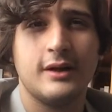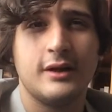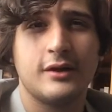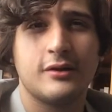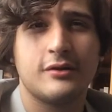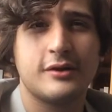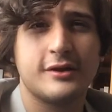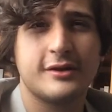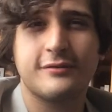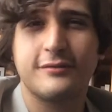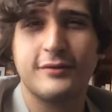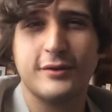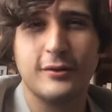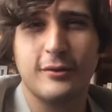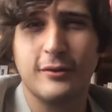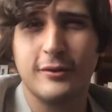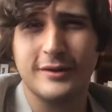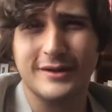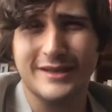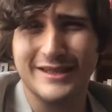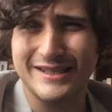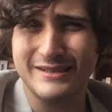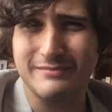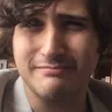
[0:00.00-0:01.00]
Christopher
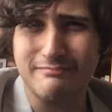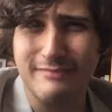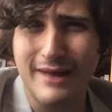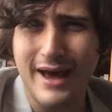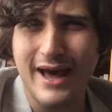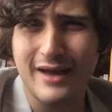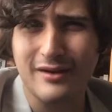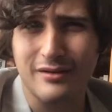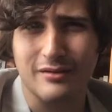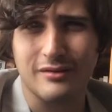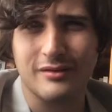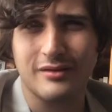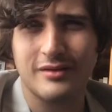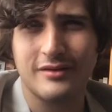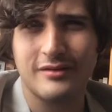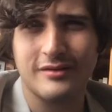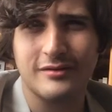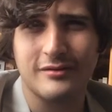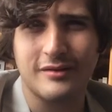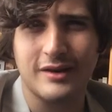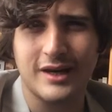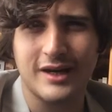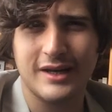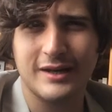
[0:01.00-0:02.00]
Nolan doesn't matter,
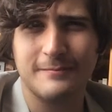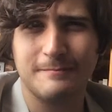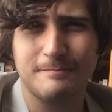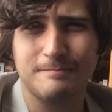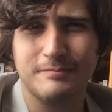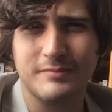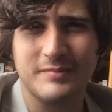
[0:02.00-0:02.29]
right?